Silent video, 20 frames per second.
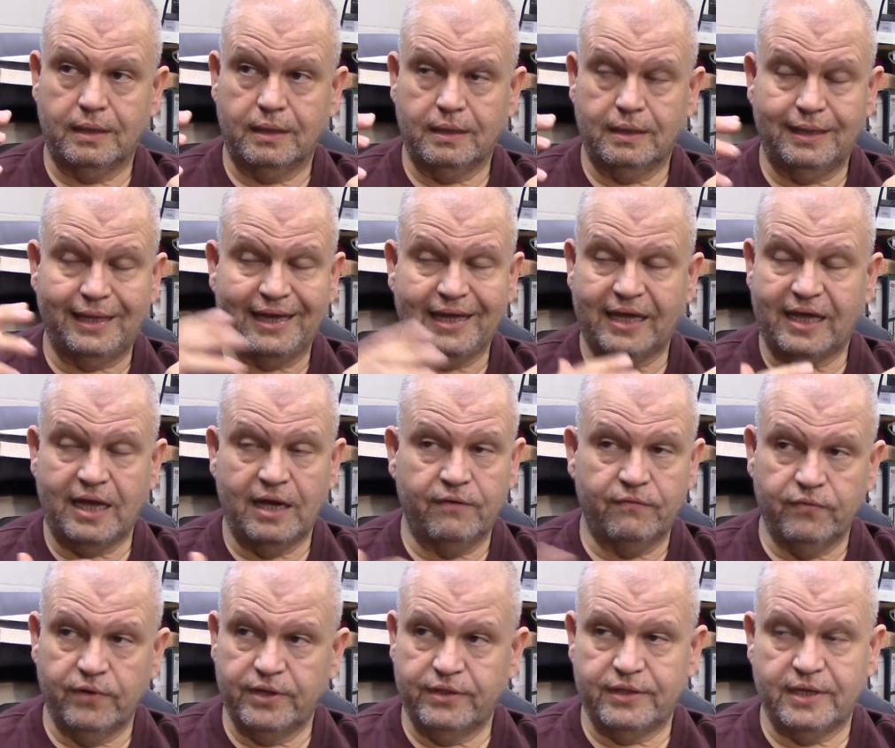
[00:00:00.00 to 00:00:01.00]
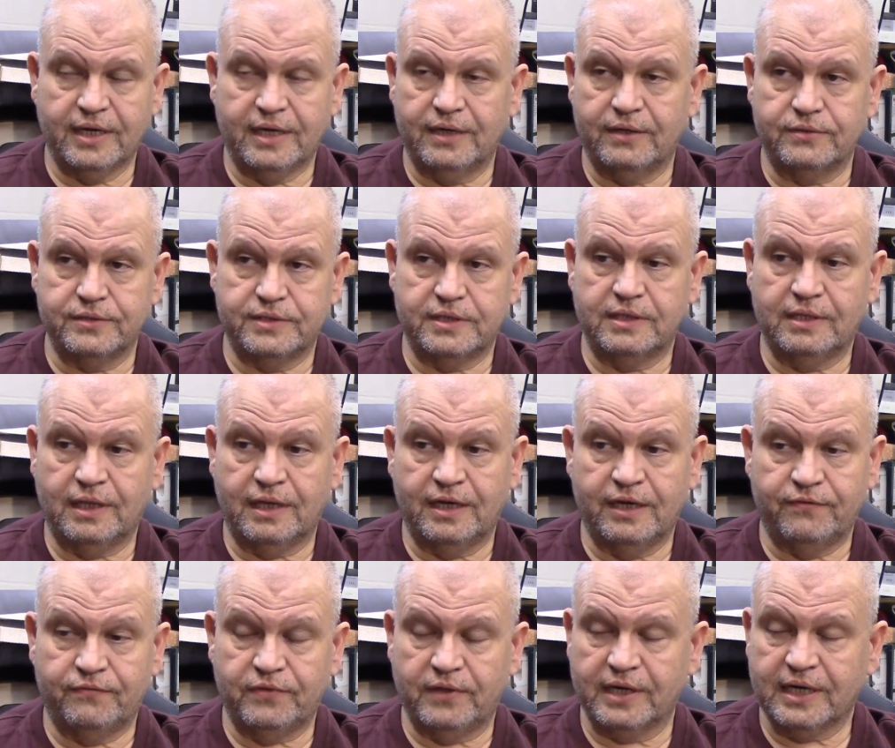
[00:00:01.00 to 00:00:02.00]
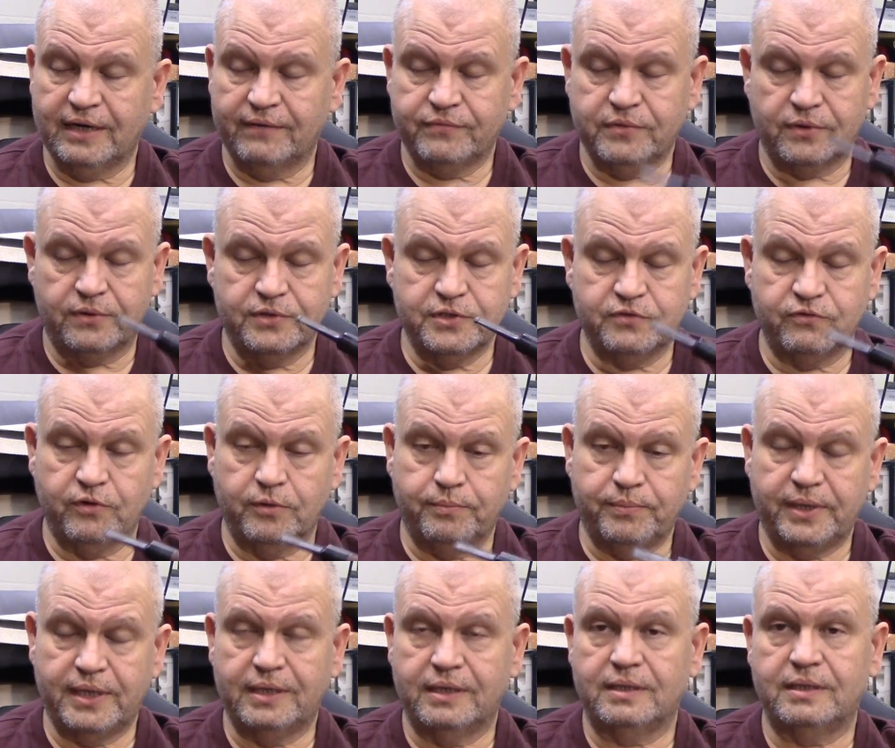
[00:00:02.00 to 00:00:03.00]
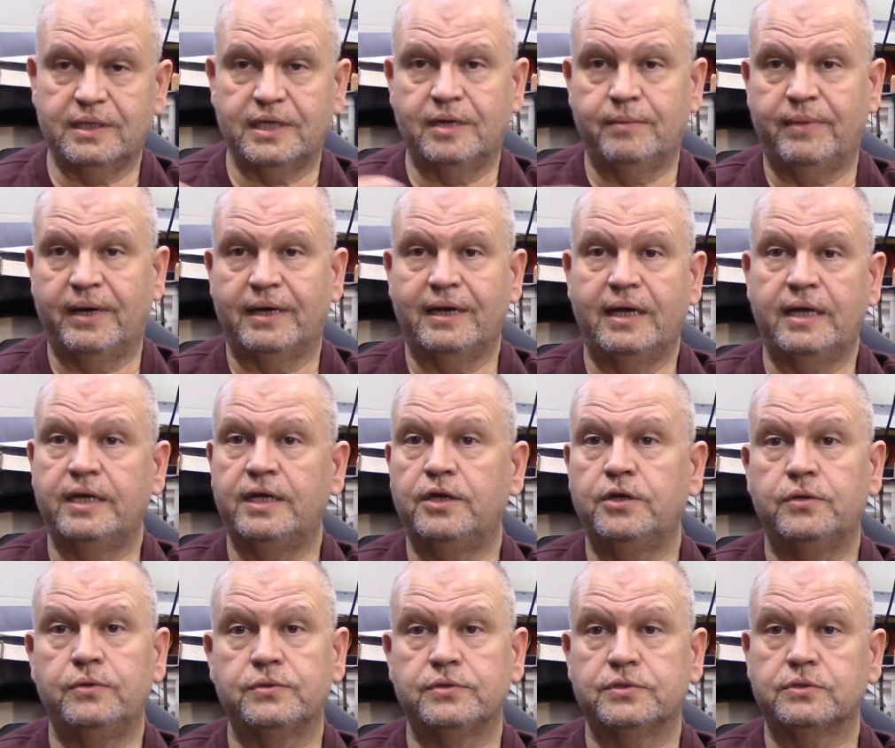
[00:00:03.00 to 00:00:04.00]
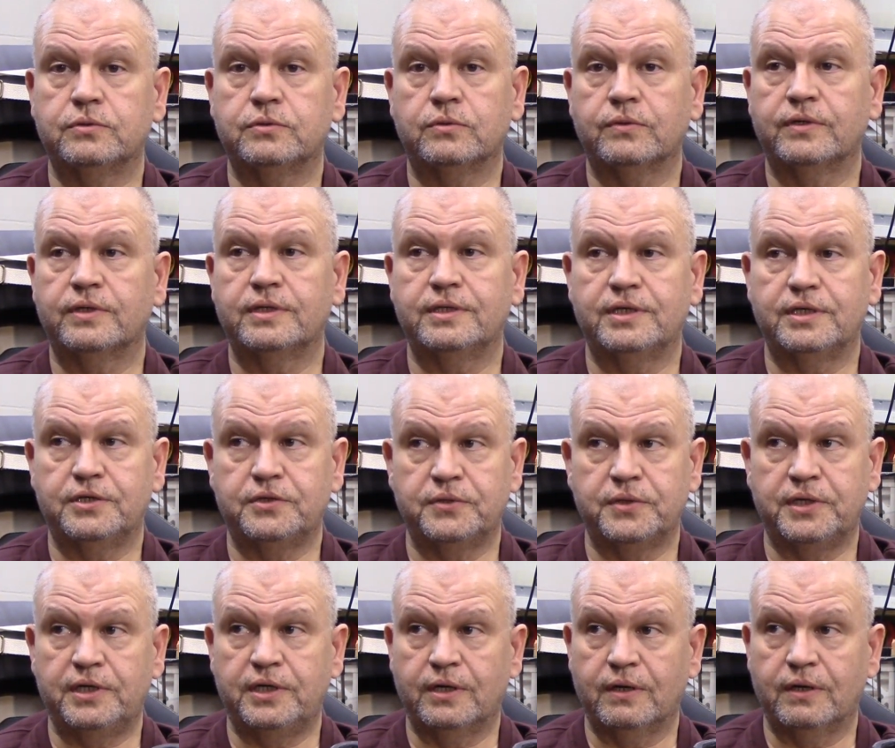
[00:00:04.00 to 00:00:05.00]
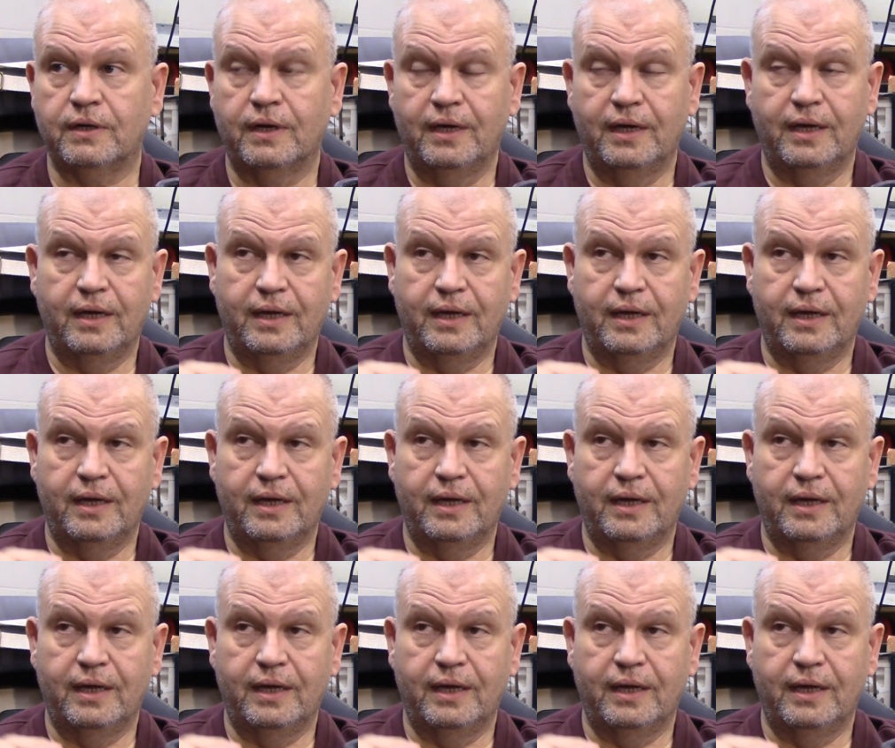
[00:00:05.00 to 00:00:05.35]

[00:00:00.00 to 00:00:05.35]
Like everything else in life, like I've told you repeatedly about any news story that you hear,